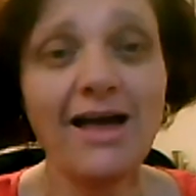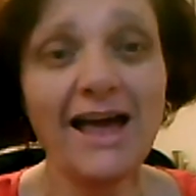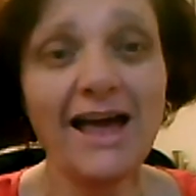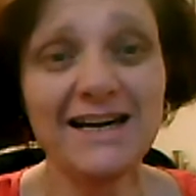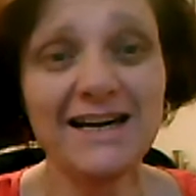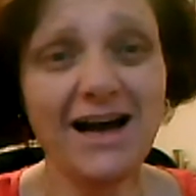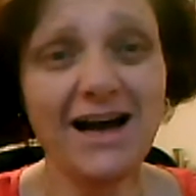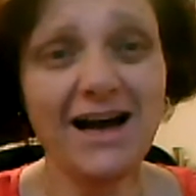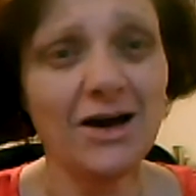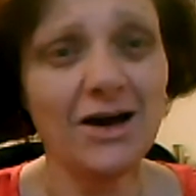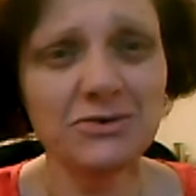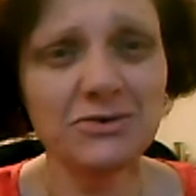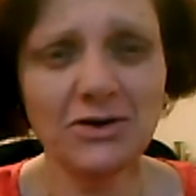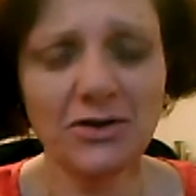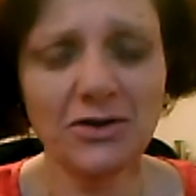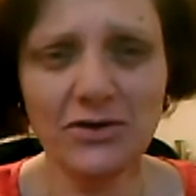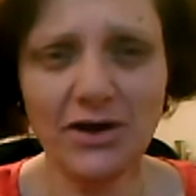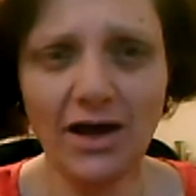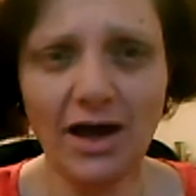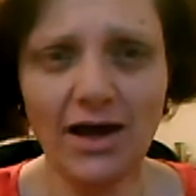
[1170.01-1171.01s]
And a
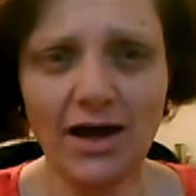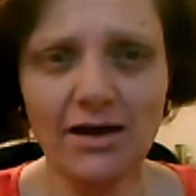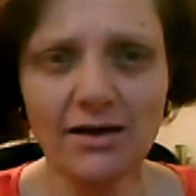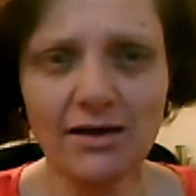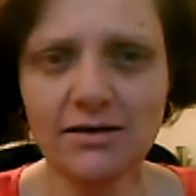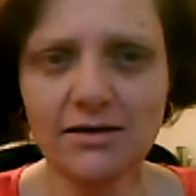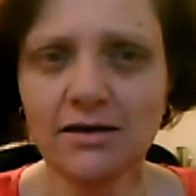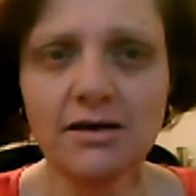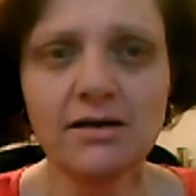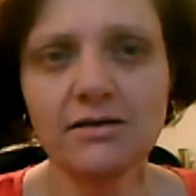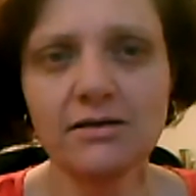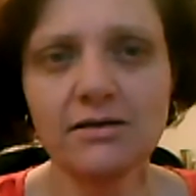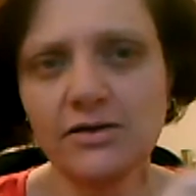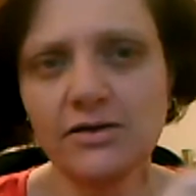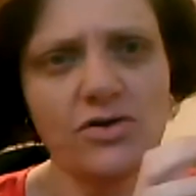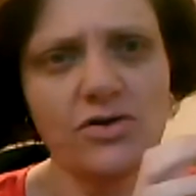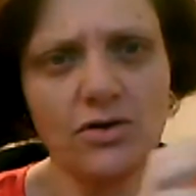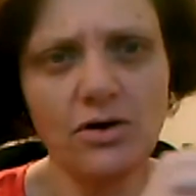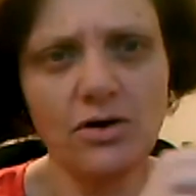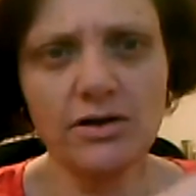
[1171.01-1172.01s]
$100 cake,
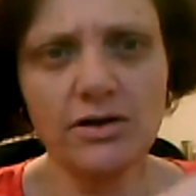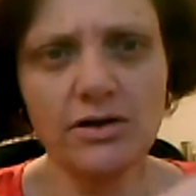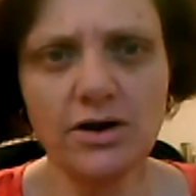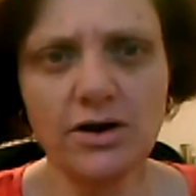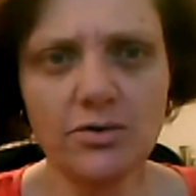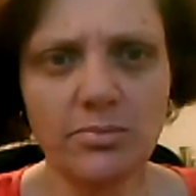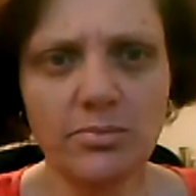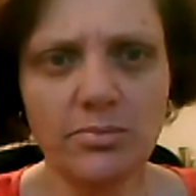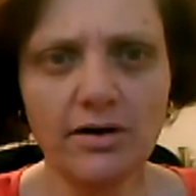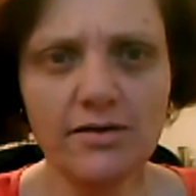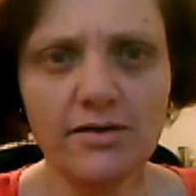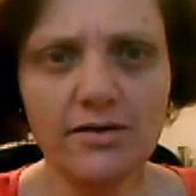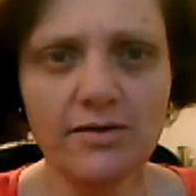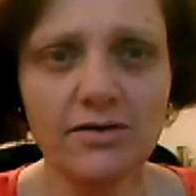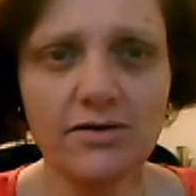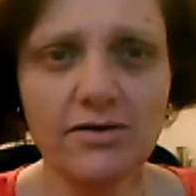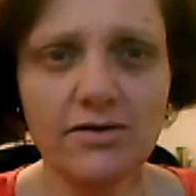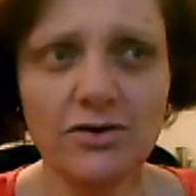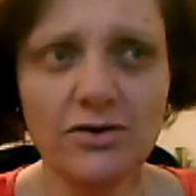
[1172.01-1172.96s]
let's just call it 100 bucks,